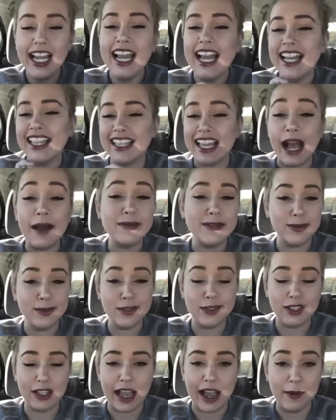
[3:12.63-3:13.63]
The
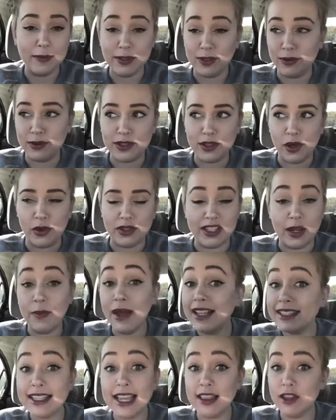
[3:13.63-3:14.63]
absolute slowest. I'm
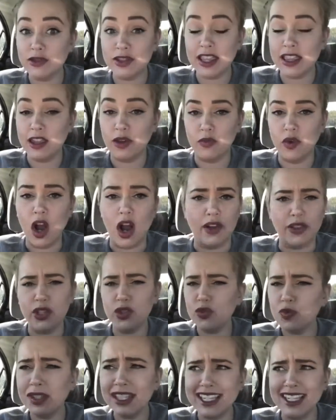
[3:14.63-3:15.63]
not saying there's anything wrong.
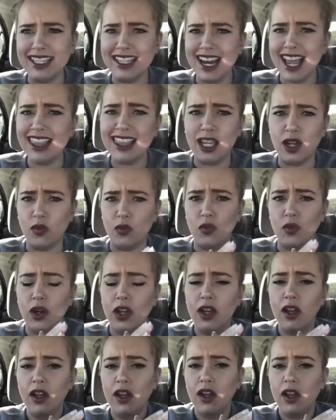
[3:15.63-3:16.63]
There's really nothing.
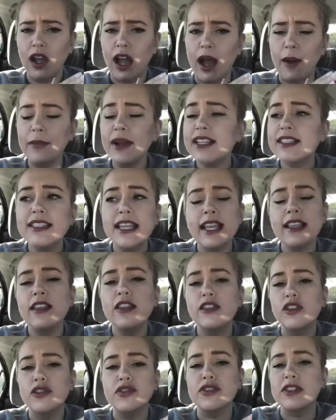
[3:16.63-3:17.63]
I'm not saying
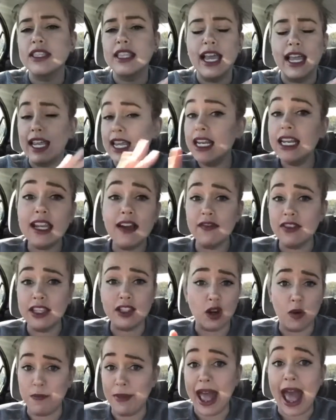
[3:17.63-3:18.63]
that any of these
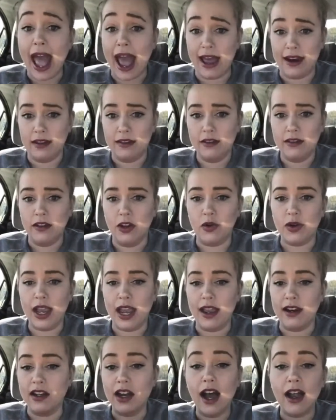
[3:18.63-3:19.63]
are bad.
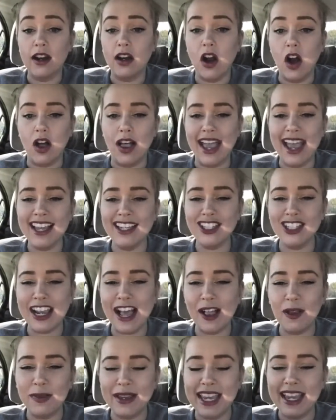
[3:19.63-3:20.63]
Okay, not at all. Hey,
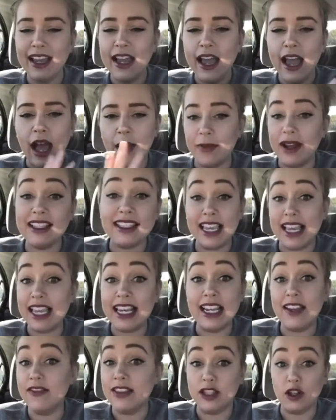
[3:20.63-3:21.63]
Shelby, I'm not saying
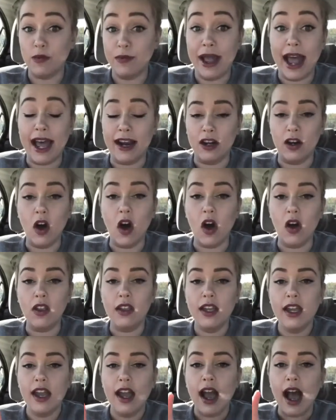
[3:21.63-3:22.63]
any of these are bad at all.
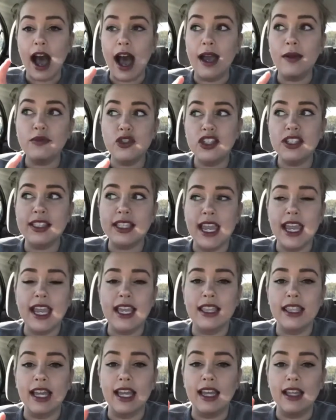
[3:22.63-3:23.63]
I'm just
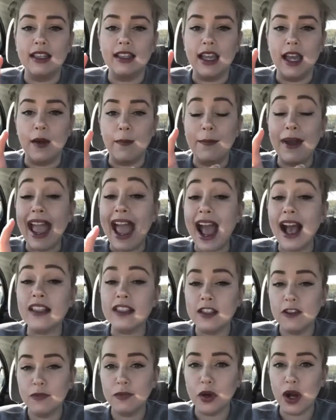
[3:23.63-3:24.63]
saying that
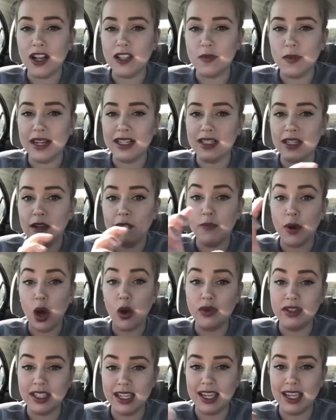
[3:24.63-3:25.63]
passive prospecting,
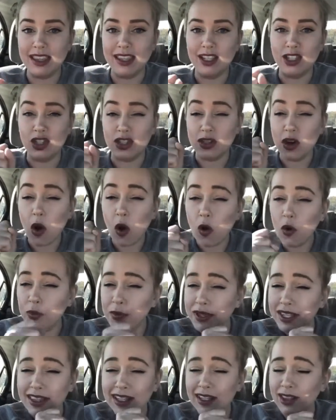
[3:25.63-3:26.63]
posting, and then just
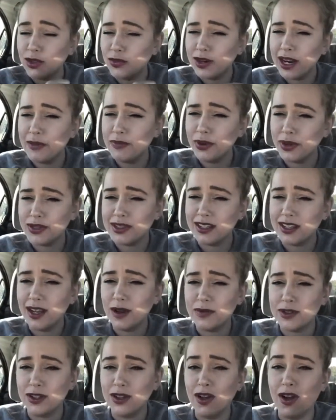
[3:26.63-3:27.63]
hoping that the right person
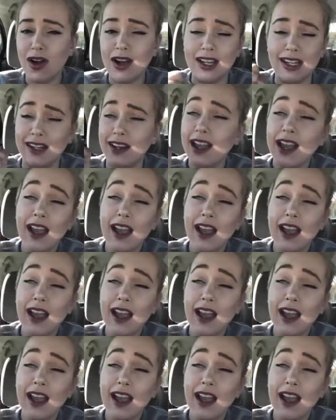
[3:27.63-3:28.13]
comes along and